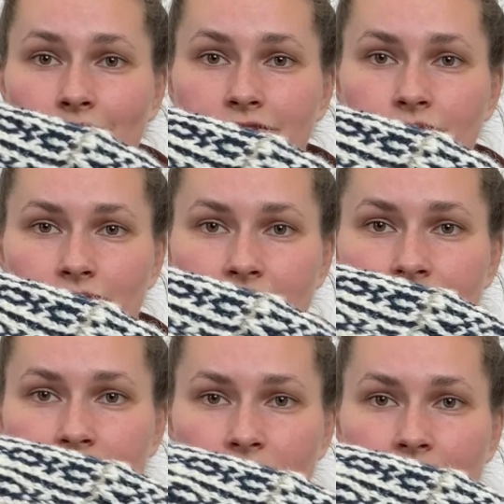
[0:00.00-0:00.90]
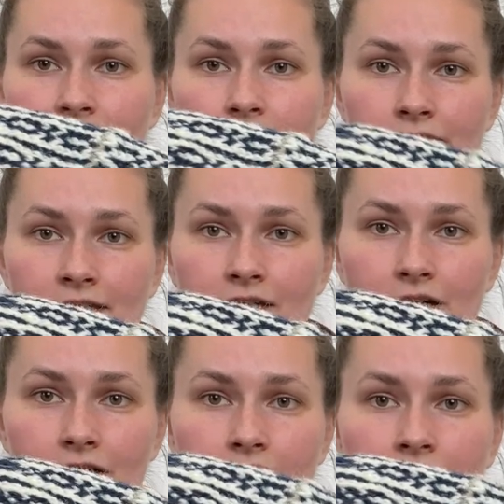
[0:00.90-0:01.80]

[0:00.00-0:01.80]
So this is your heel here.